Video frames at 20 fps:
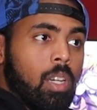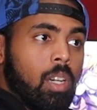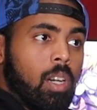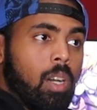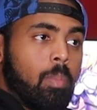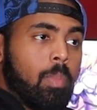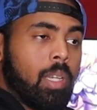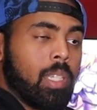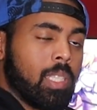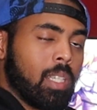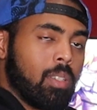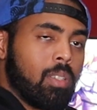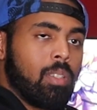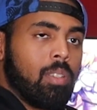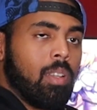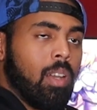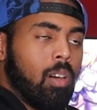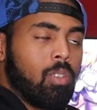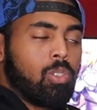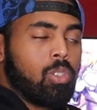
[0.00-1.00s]
because
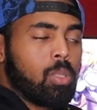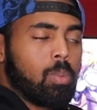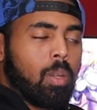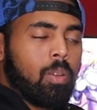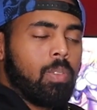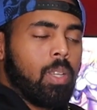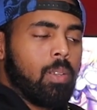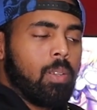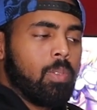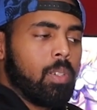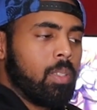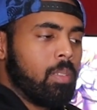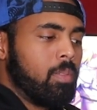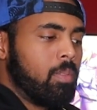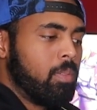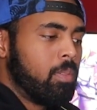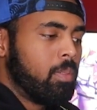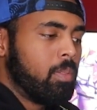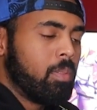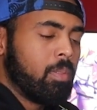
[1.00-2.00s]
Alter is my favorite
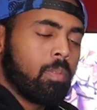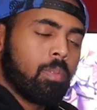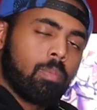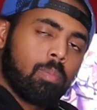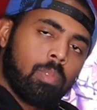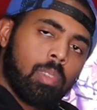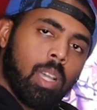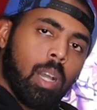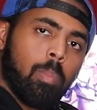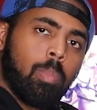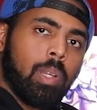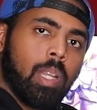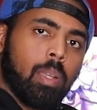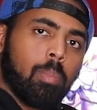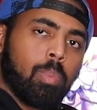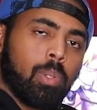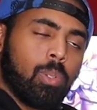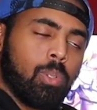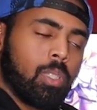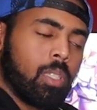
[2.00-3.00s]
company
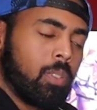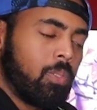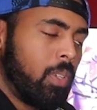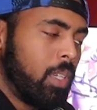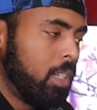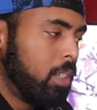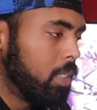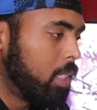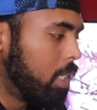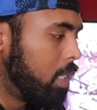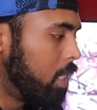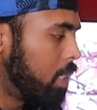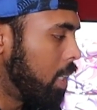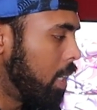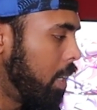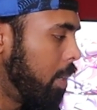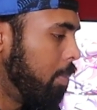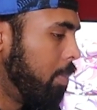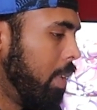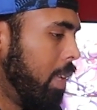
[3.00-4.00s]
that produces figures at this
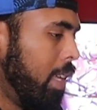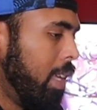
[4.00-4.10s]
time.